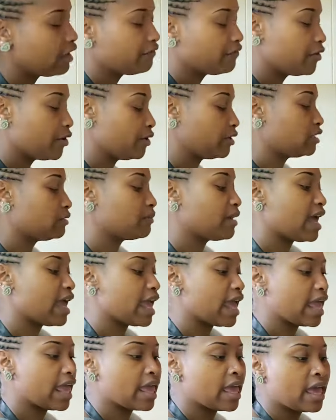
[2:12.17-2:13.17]
I've got
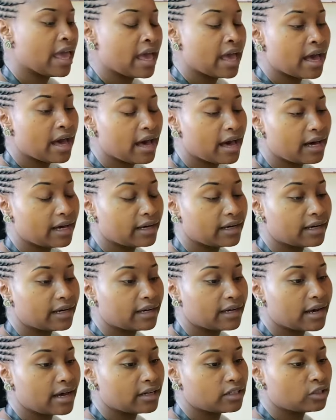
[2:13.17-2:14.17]
my
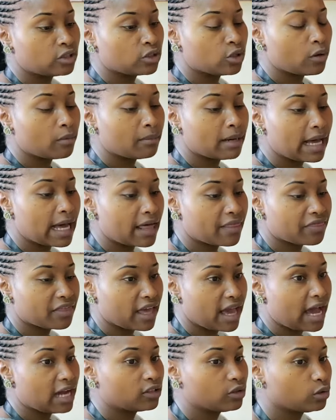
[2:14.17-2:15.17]
ndoma,
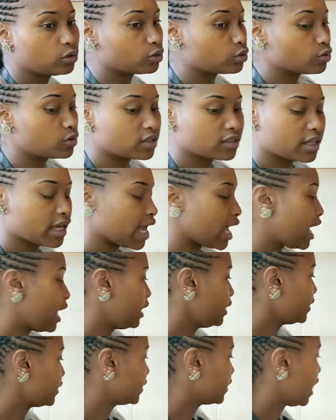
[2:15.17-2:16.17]
the arrowroot
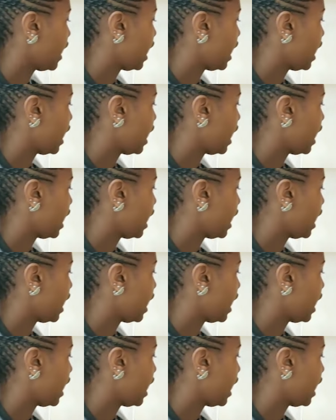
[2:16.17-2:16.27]
guys.